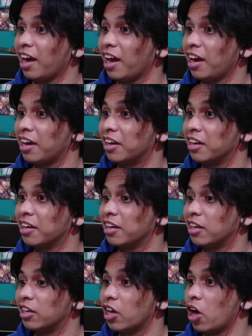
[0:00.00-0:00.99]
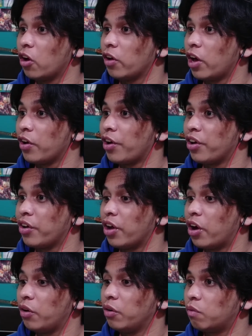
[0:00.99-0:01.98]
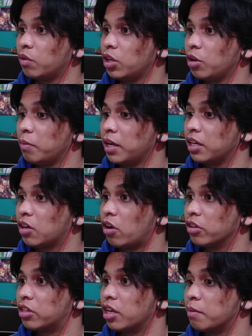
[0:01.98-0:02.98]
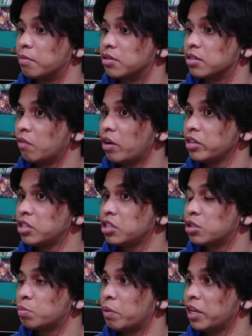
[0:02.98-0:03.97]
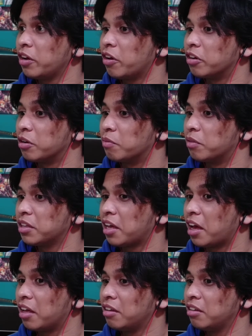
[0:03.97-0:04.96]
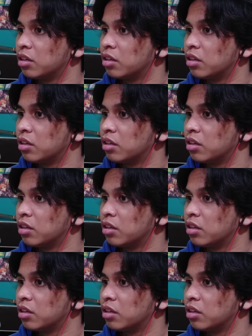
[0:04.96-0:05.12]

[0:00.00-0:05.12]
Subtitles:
Hey! Yo, yo, yo, yo, yo! What do you mean, called dibs? Why is she spitting on them? What the hell?